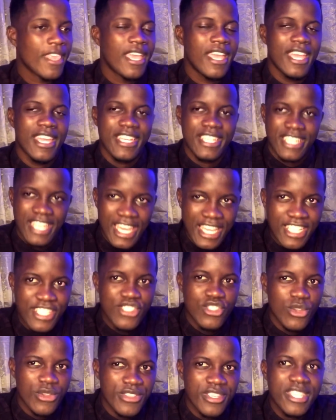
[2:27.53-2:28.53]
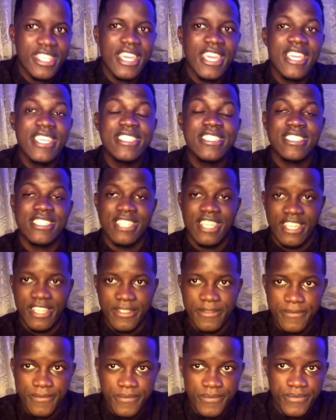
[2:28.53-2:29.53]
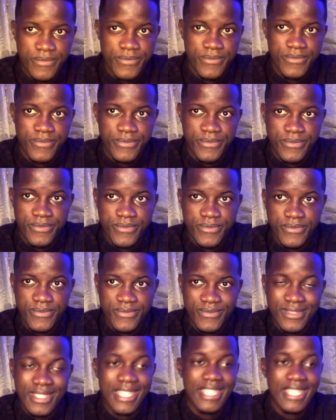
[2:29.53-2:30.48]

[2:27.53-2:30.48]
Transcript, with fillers: And that is not the case there. The